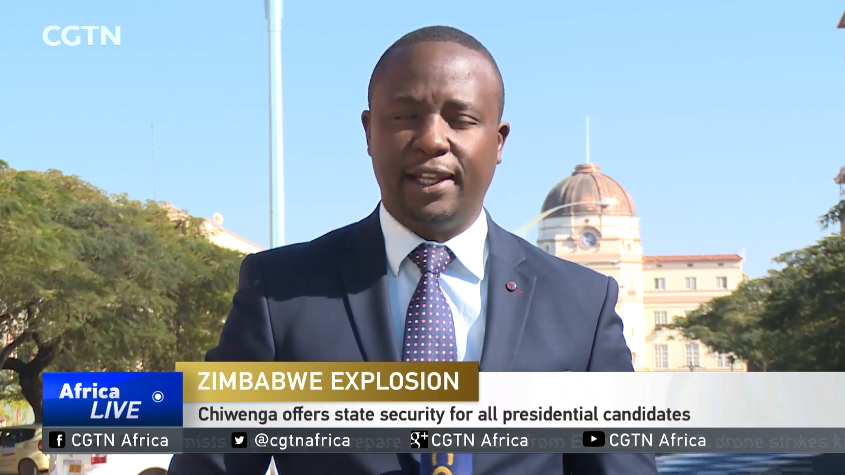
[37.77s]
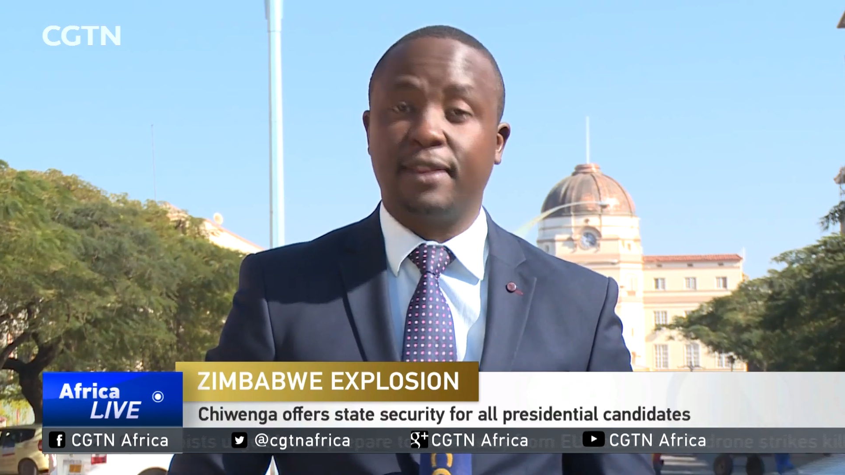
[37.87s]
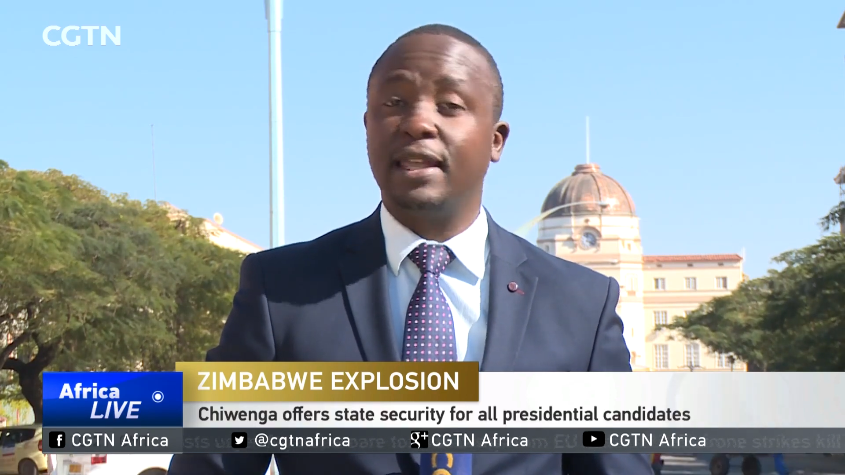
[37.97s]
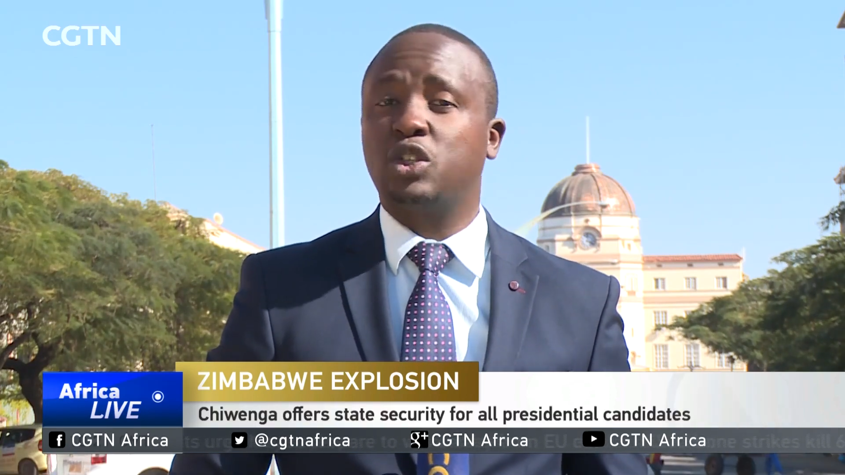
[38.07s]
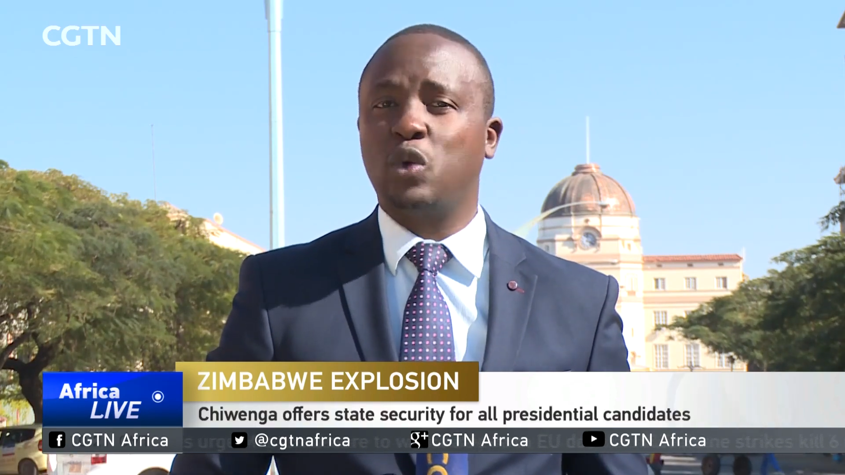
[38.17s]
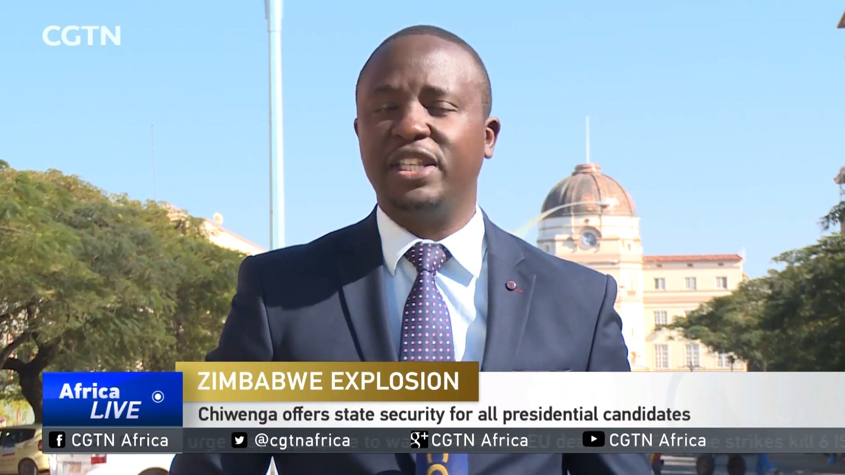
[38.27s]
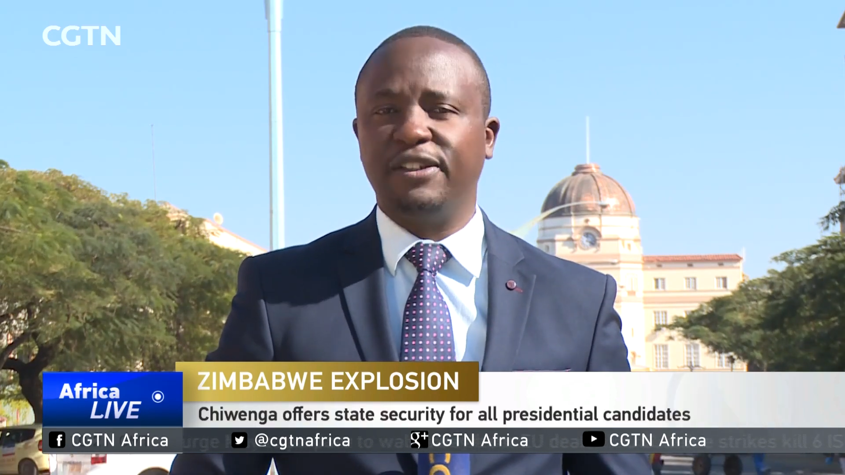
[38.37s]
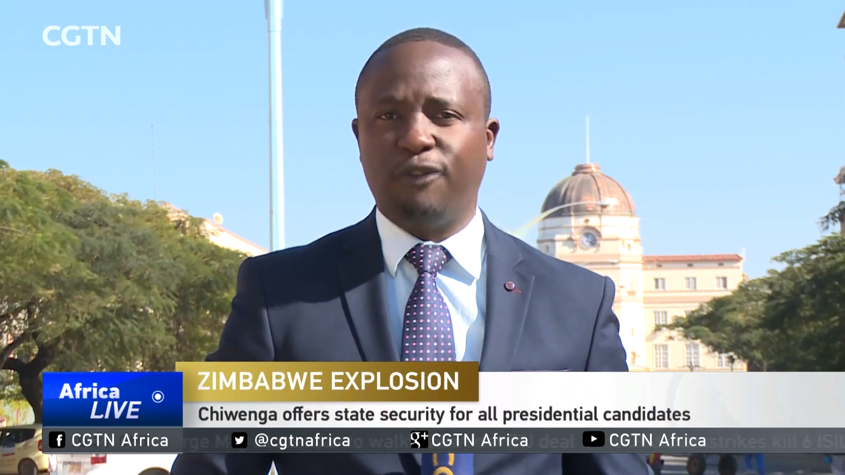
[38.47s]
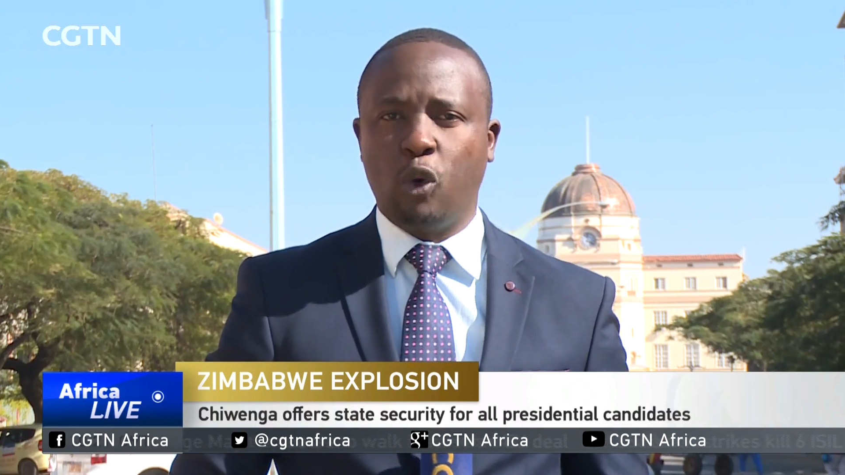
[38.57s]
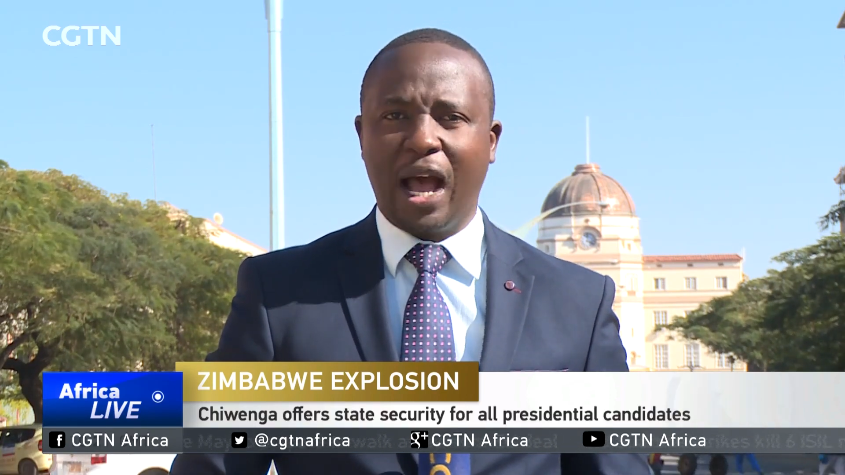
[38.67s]
less than
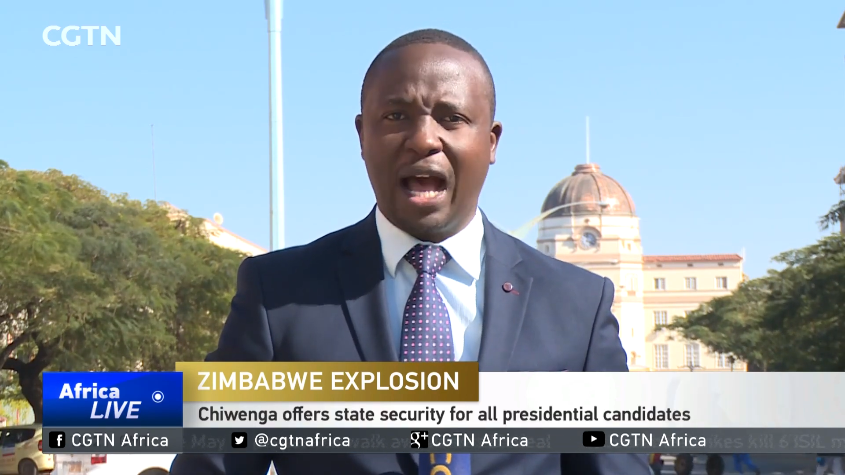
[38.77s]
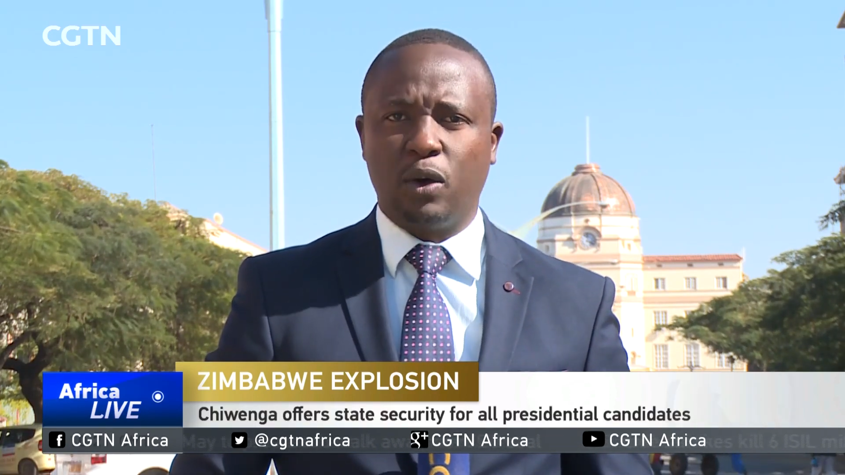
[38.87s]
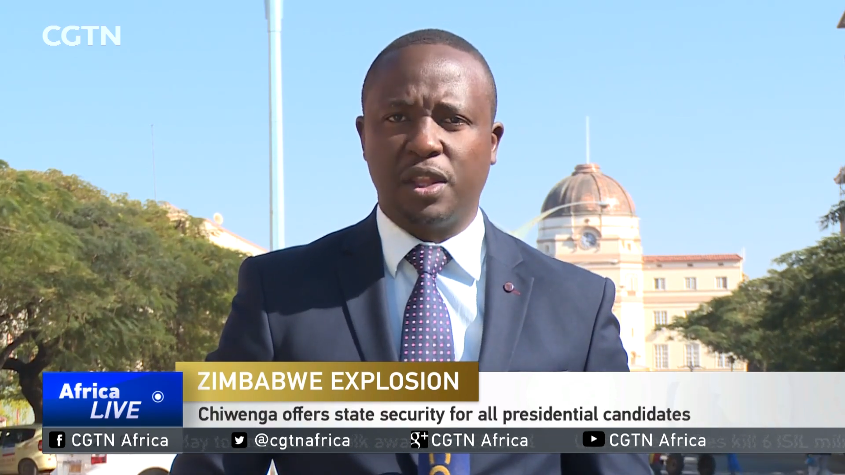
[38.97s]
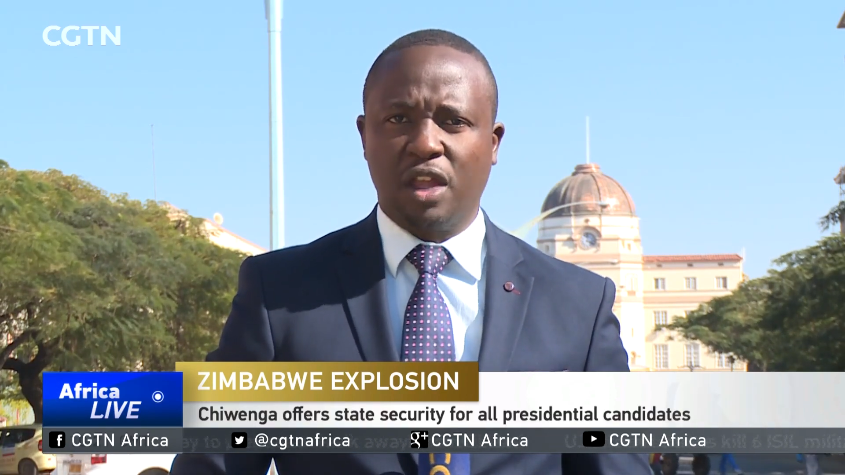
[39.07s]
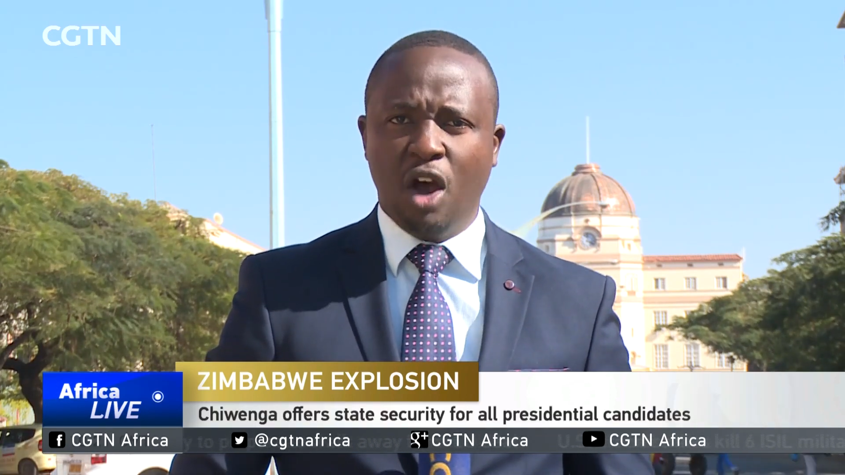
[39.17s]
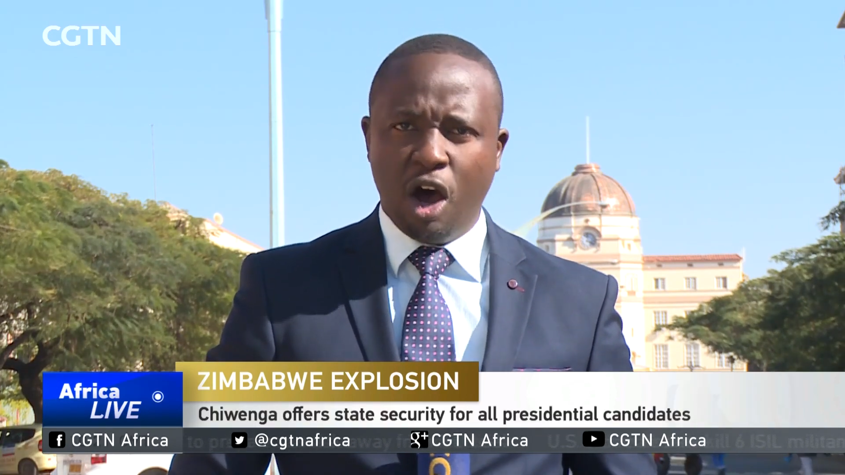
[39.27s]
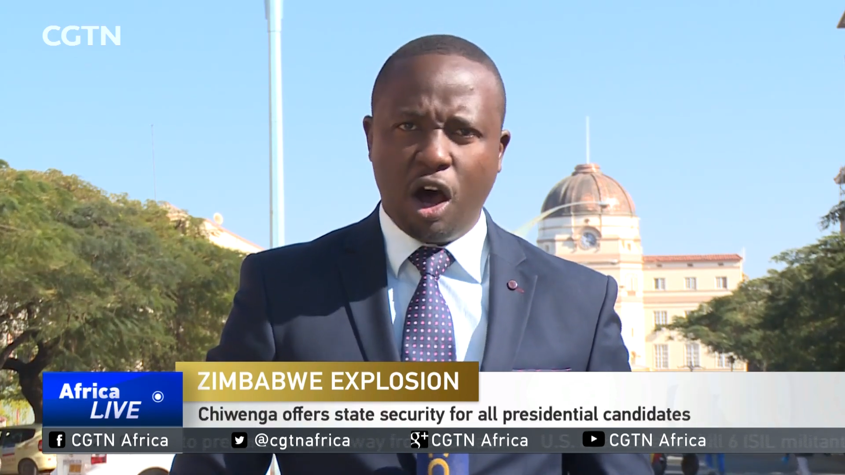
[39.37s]
twenty-four hours